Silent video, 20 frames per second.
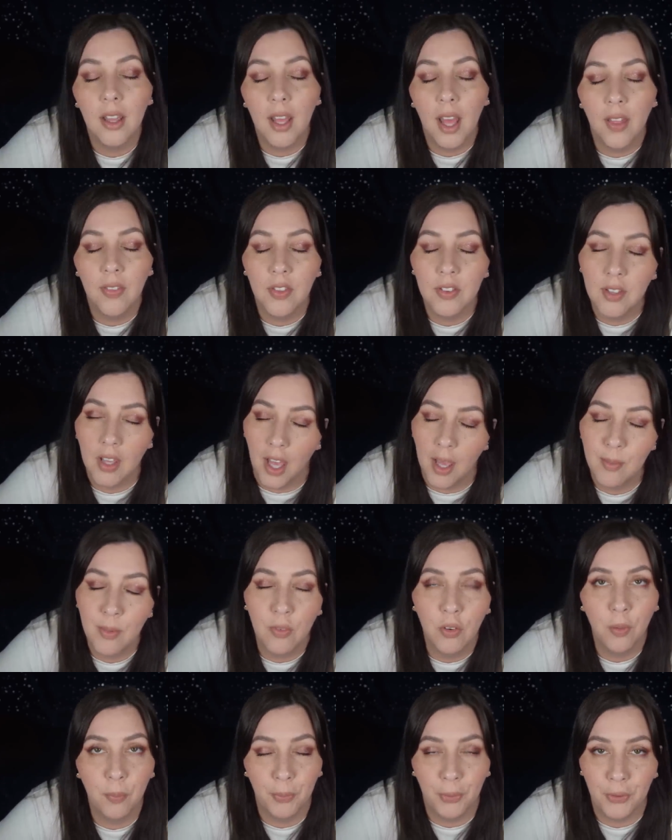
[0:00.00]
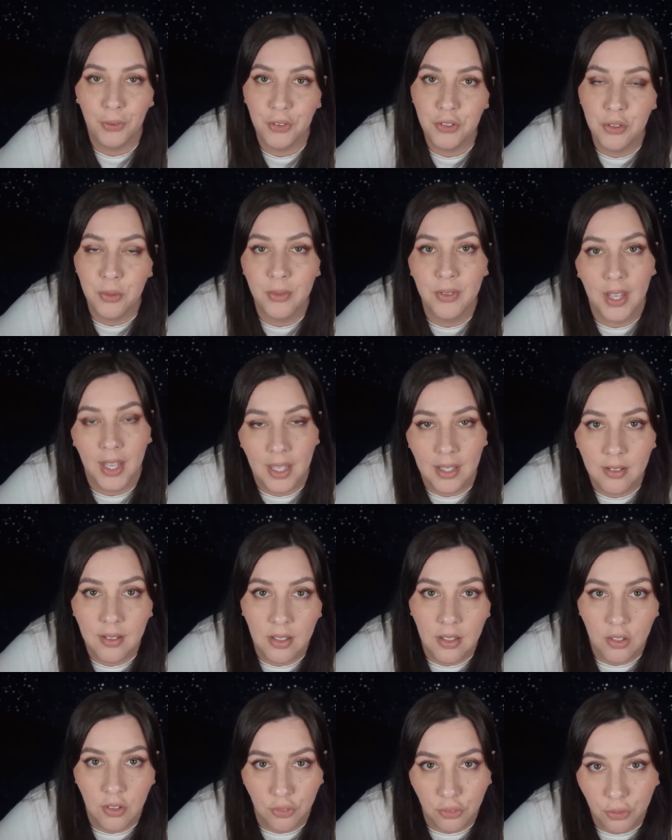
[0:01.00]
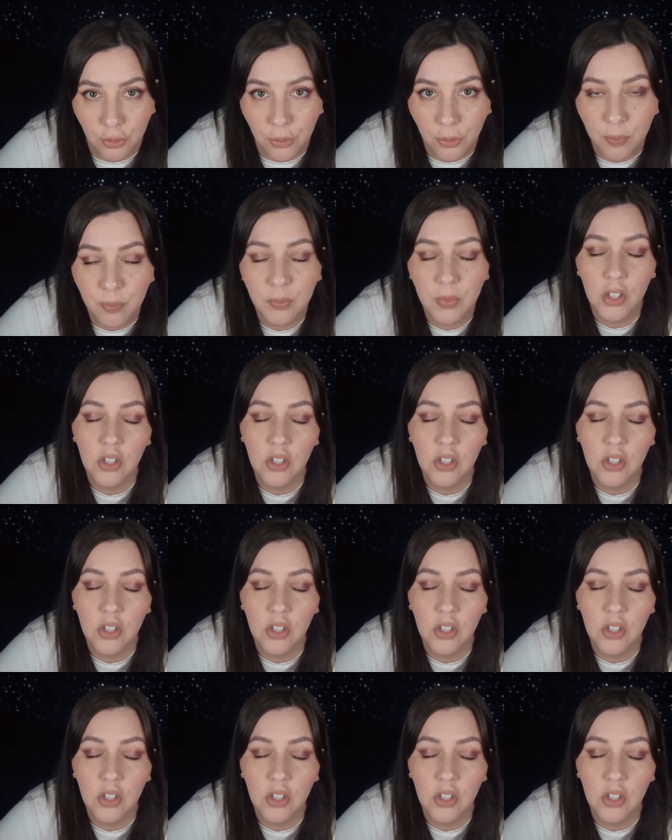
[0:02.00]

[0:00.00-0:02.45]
At the time of her murder, she was 18 years old.